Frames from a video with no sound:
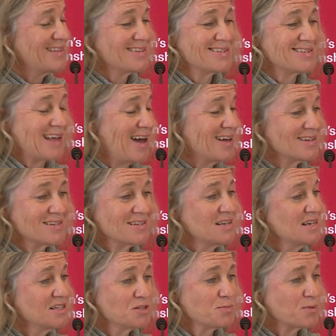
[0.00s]
this honestly
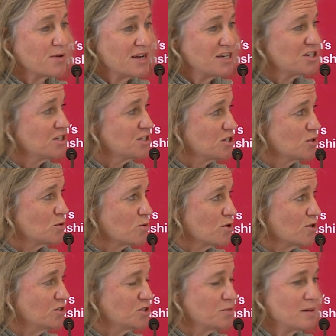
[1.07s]
inspiration to the
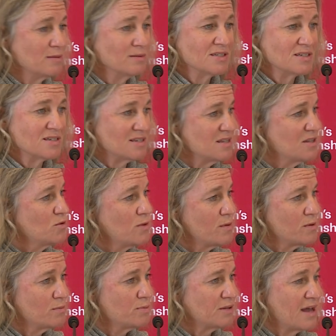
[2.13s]
world, to be able to see the
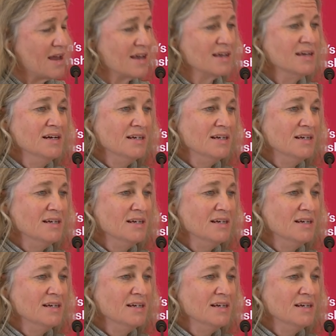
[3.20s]
women playing,